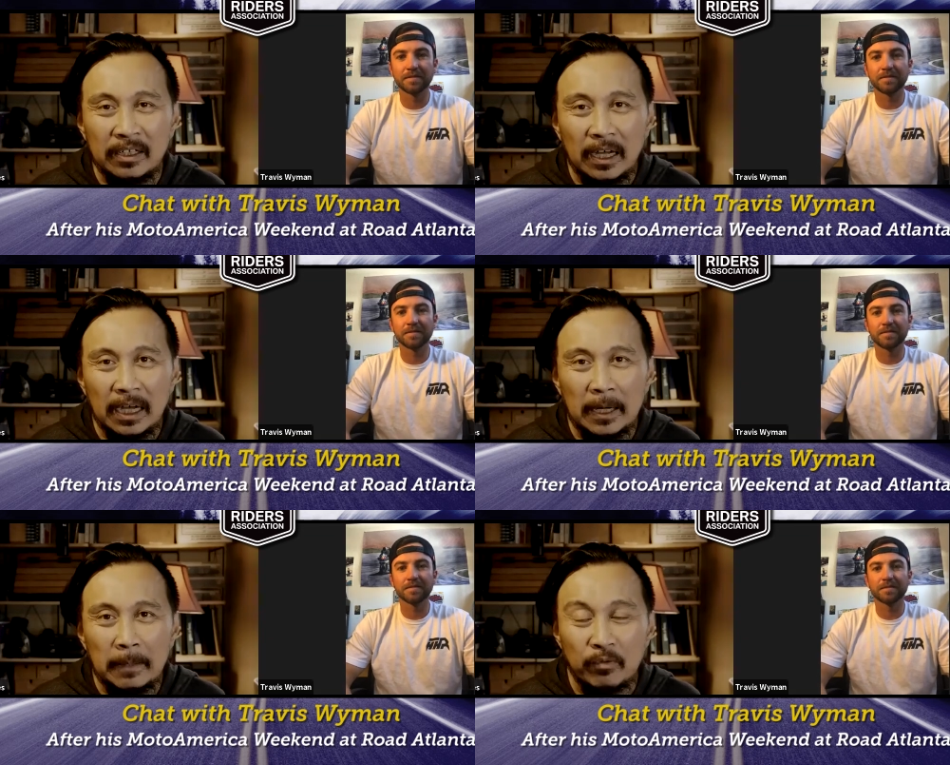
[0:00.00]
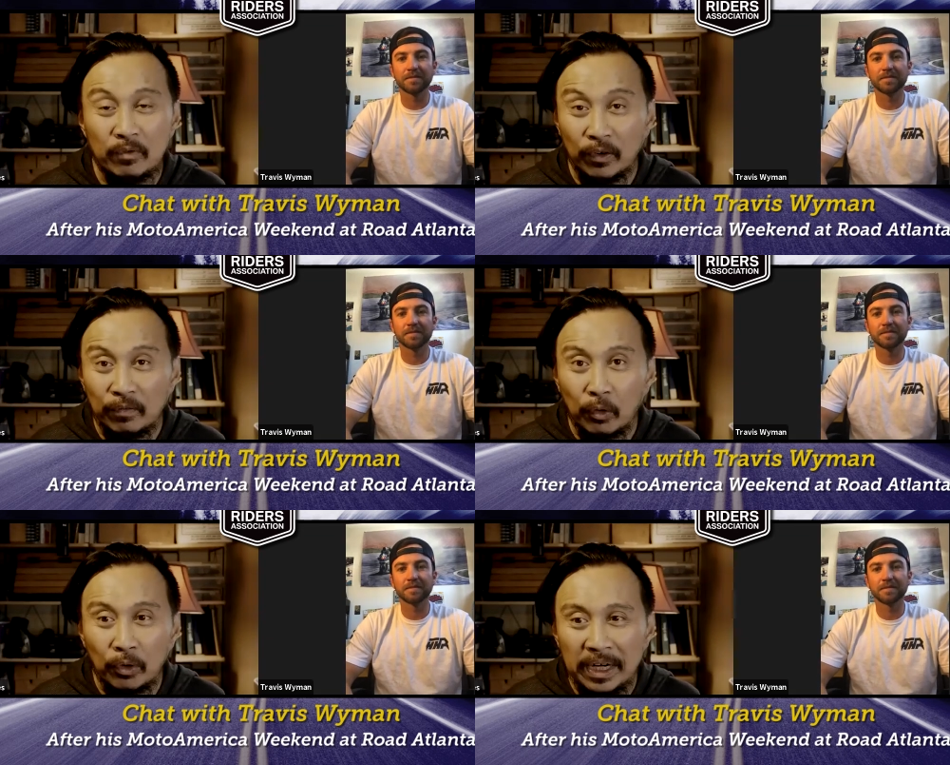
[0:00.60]
Speaker 1: um, for
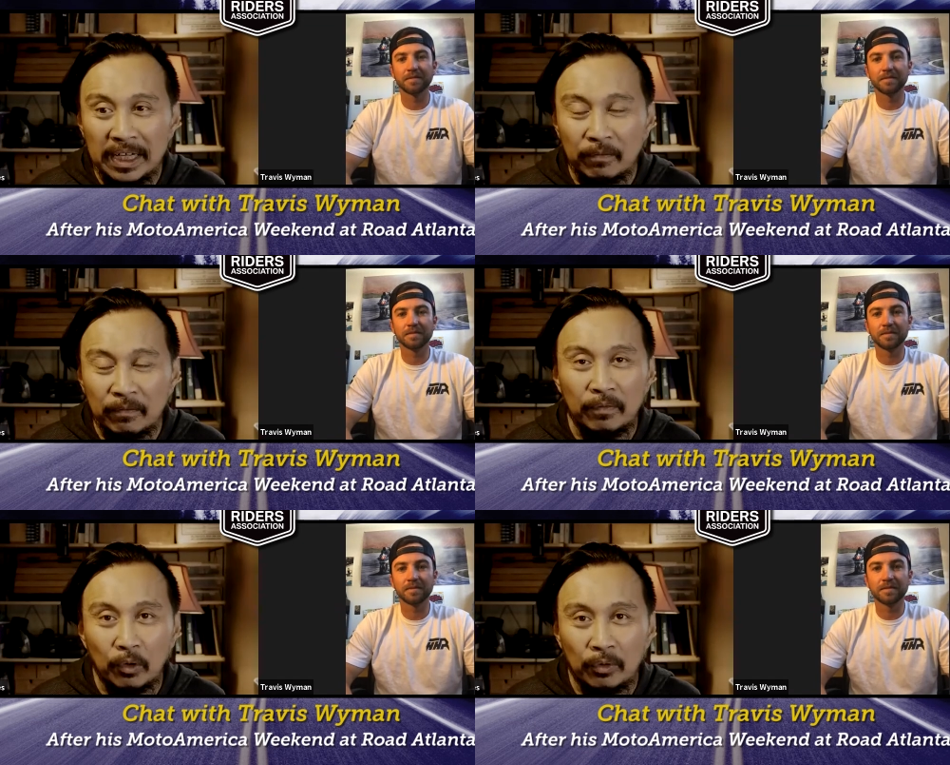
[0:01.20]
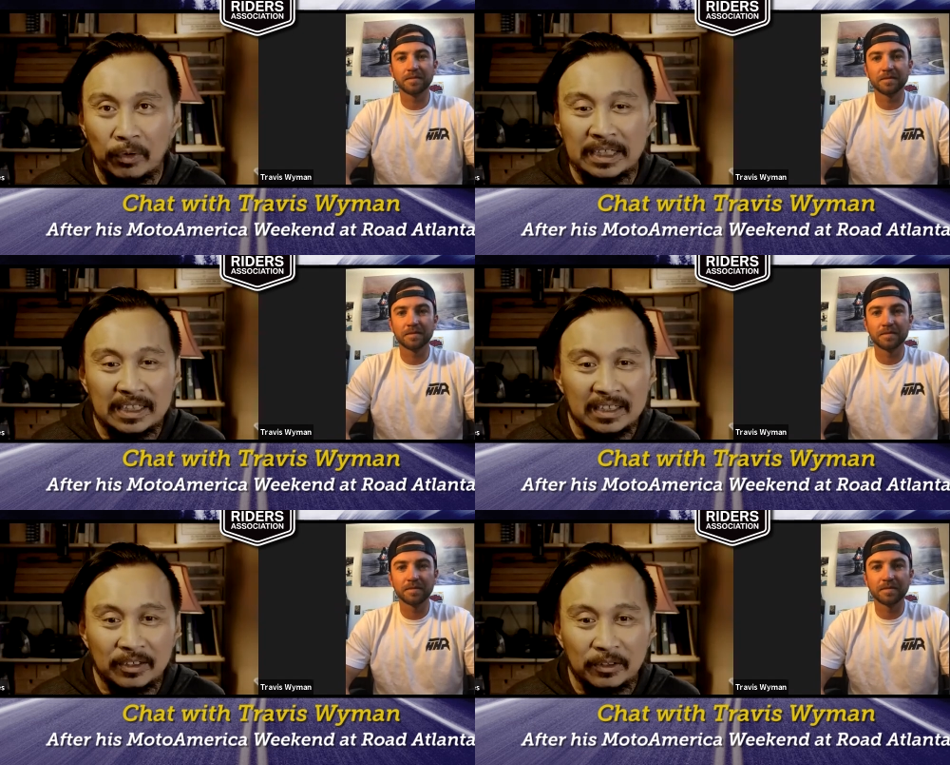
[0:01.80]
four ra- for four races
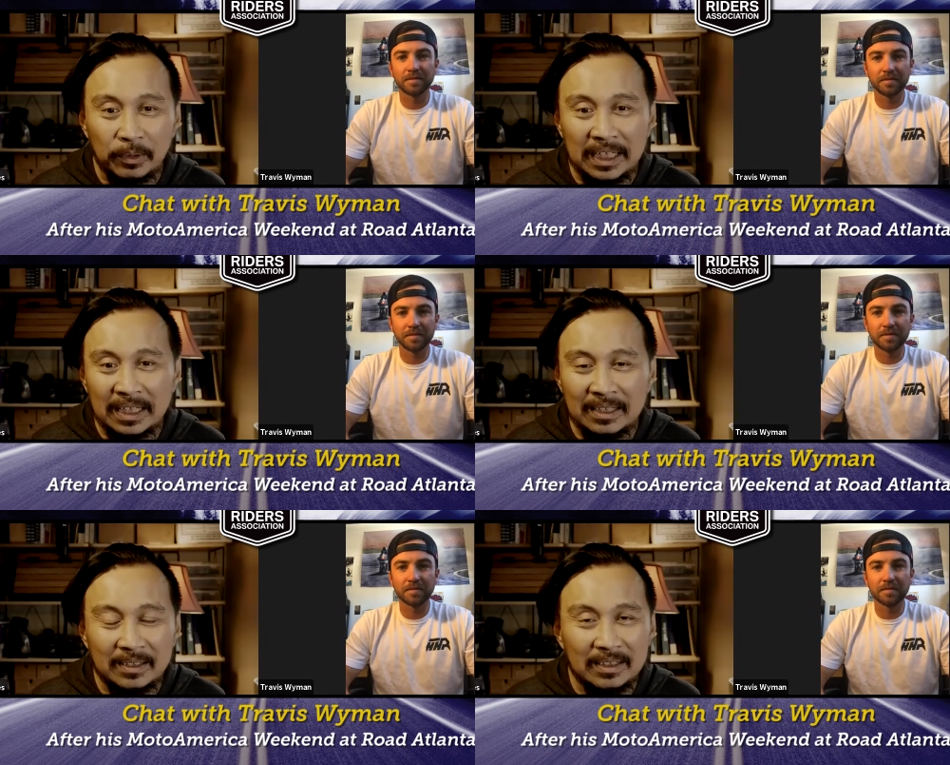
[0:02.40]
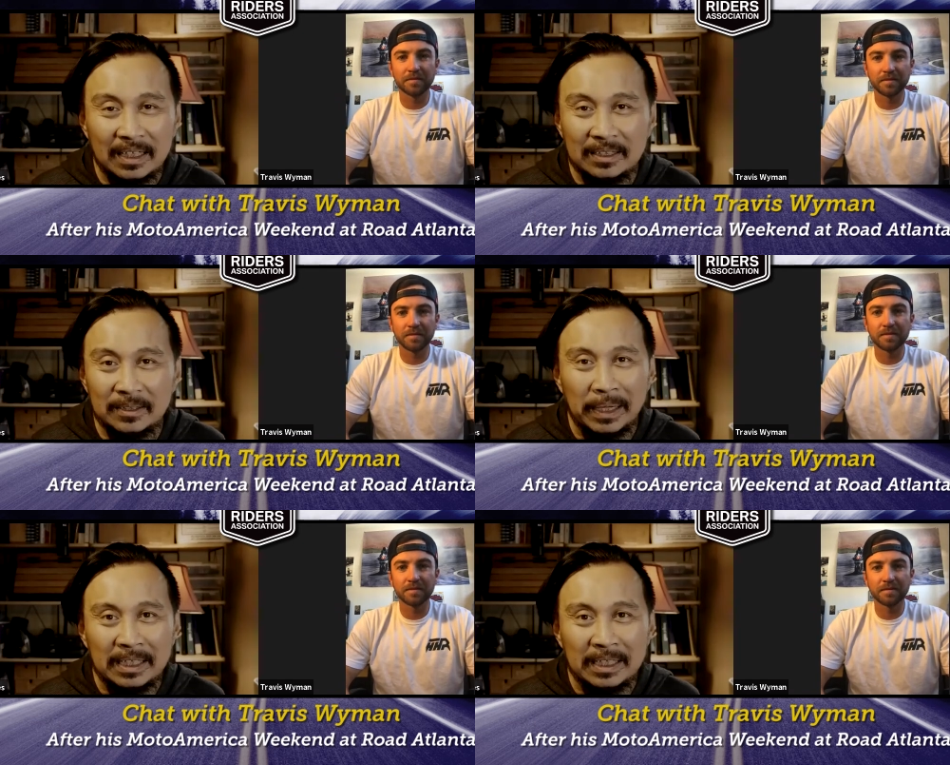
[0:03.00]
in a weekend. That's that's
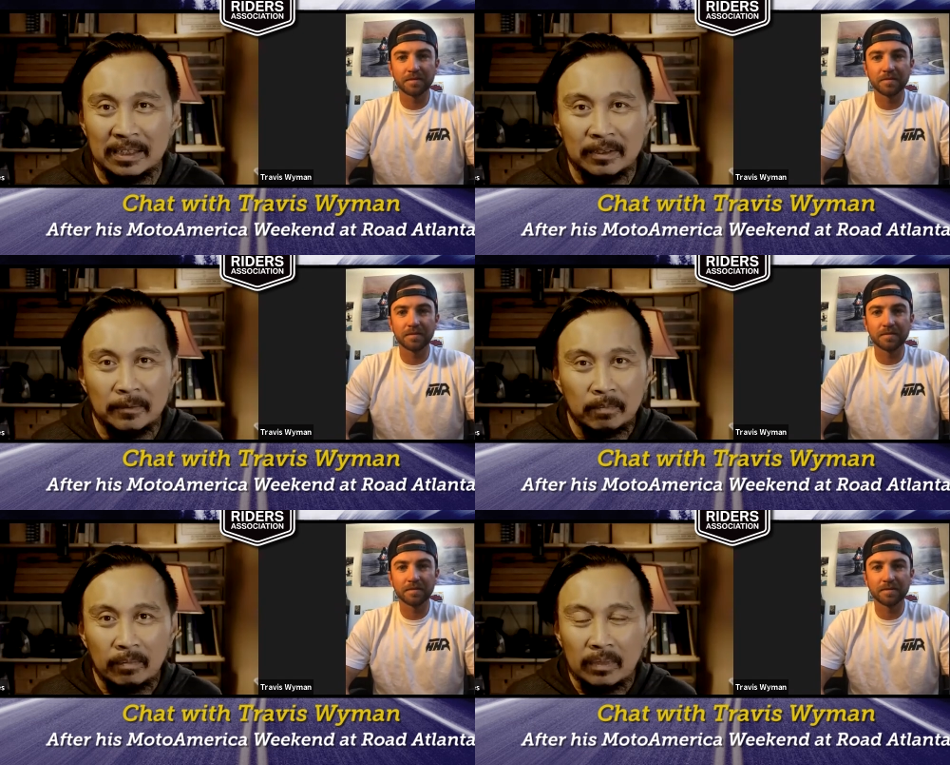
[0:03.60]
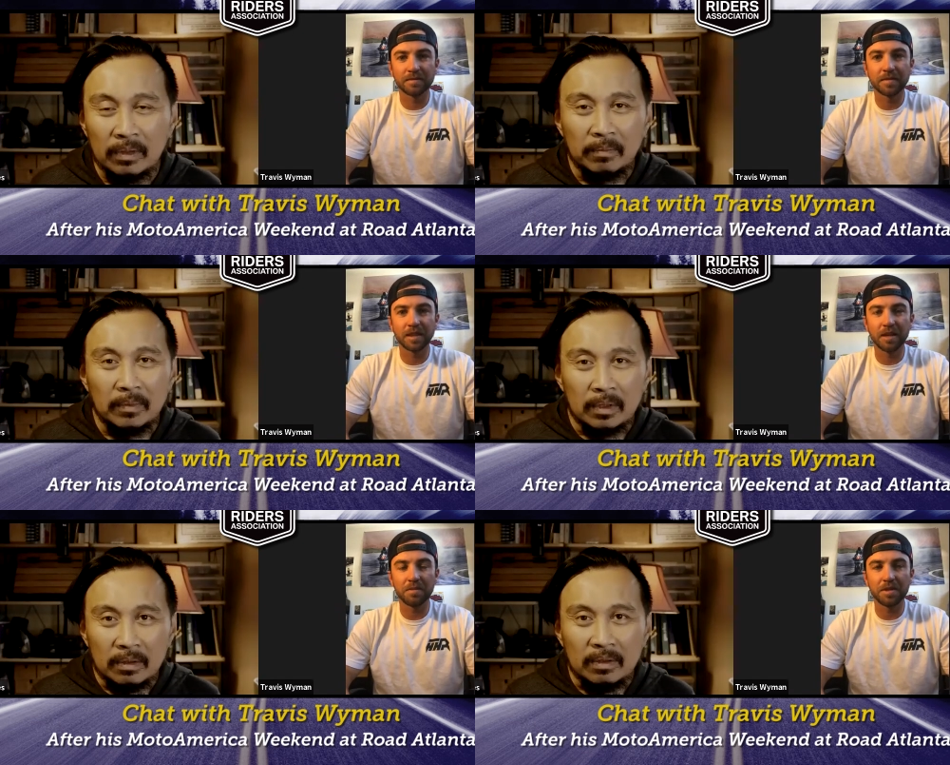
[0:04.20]
Speaker 2: amazing.
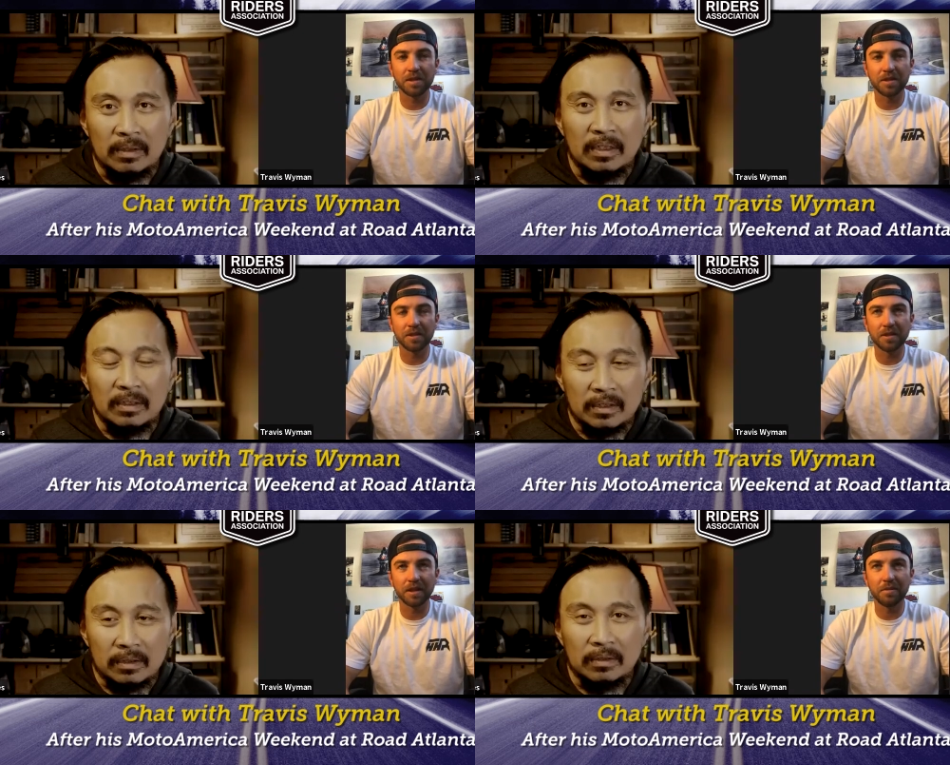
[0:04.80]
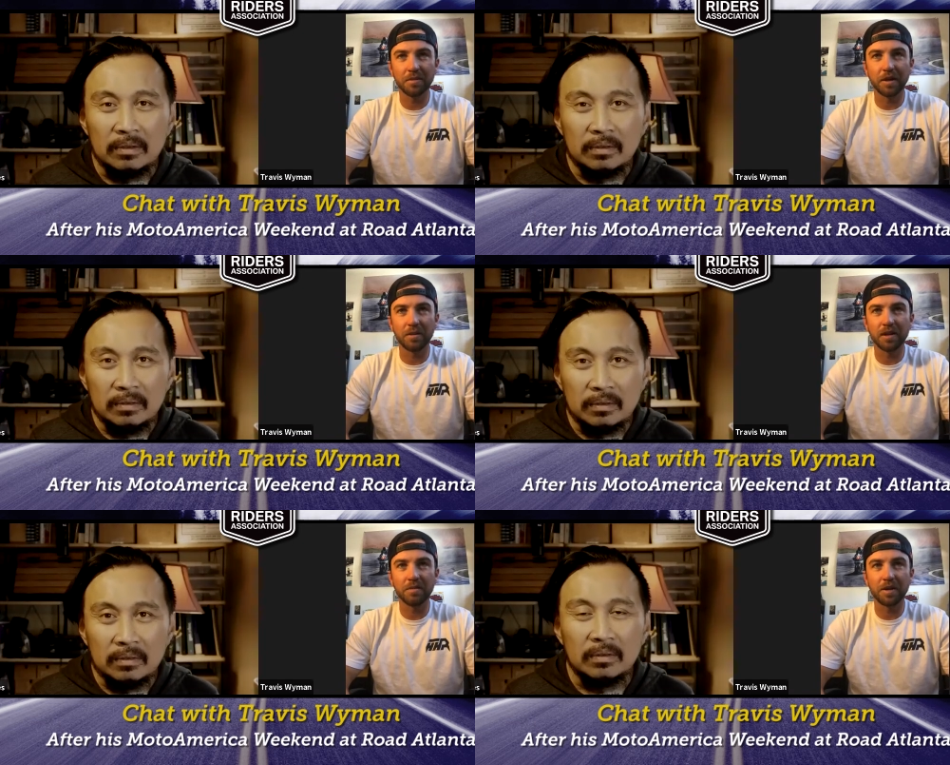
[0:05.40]
Absolutely, but when
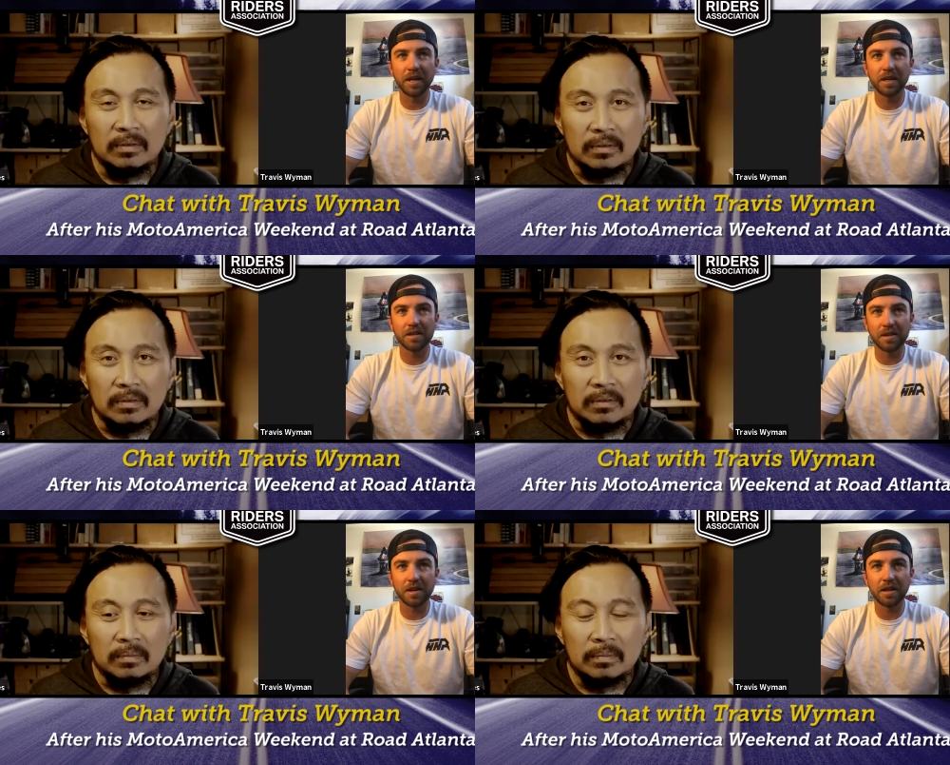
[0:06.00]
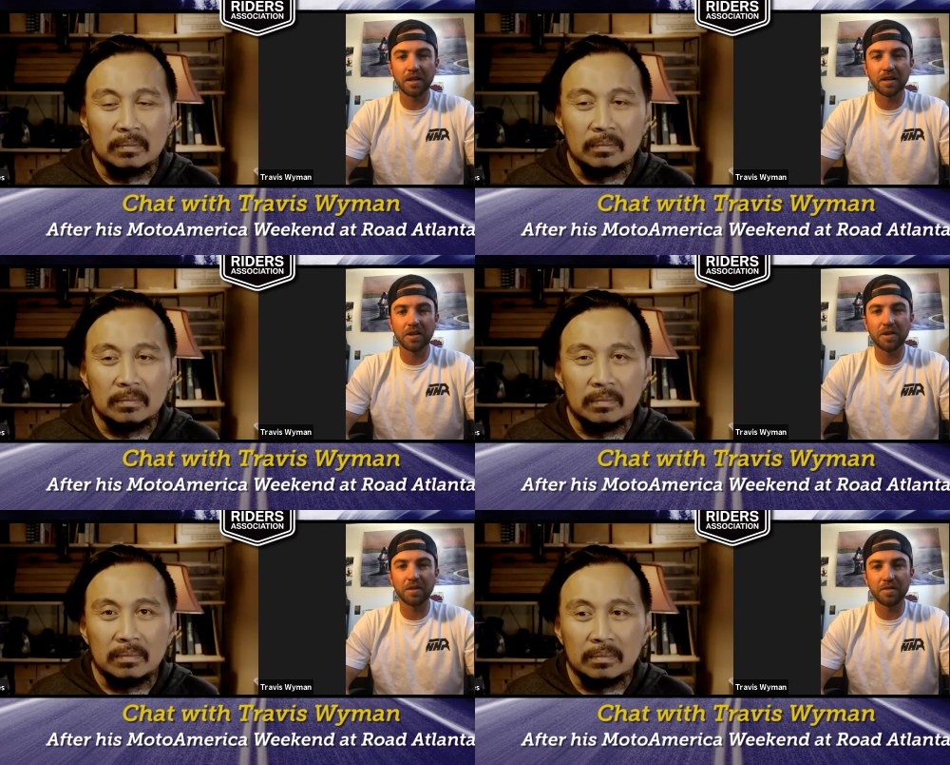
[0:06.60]
the bike is on and you can